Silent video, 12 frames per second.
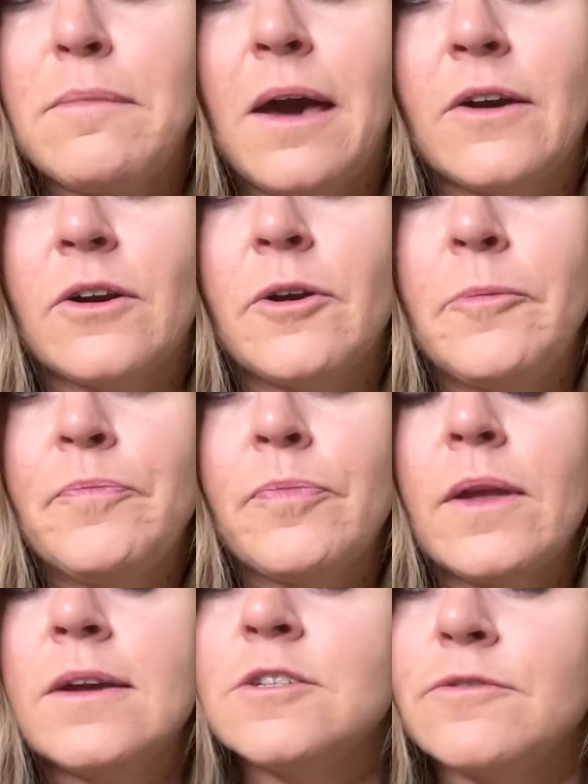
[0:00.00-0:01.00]
matter,
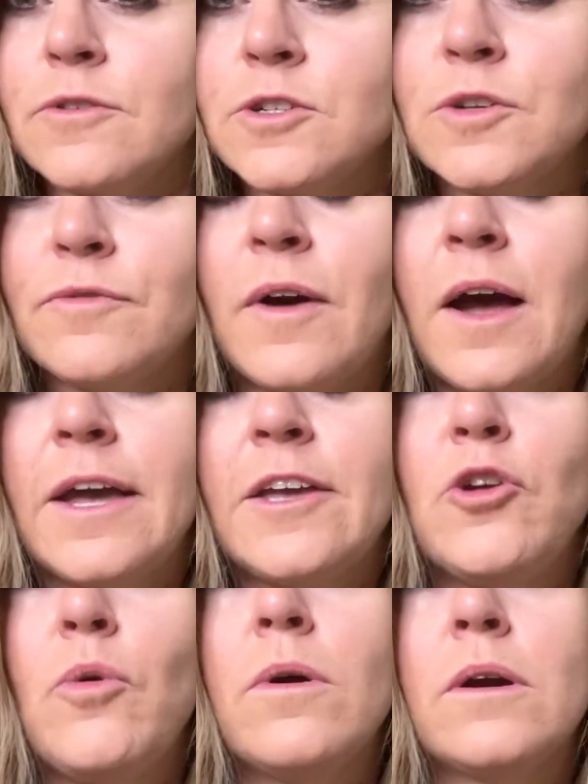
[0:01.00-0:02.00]
diversifying
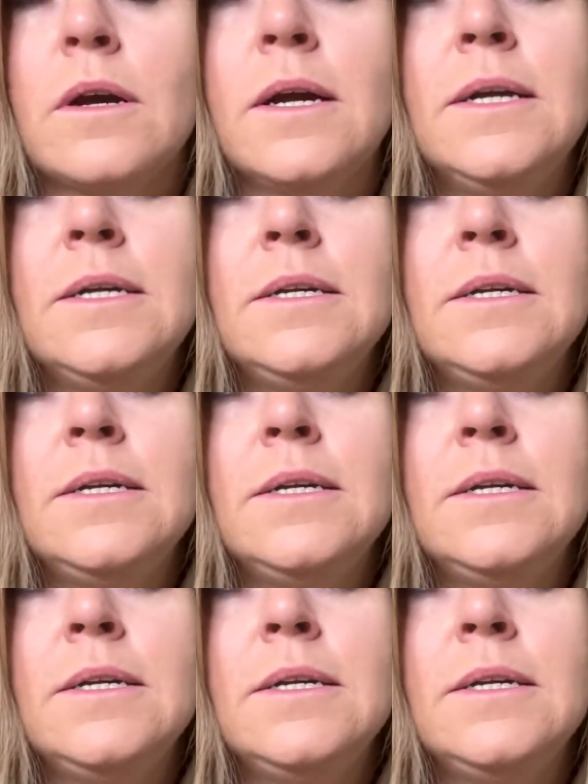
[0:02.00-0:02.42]
your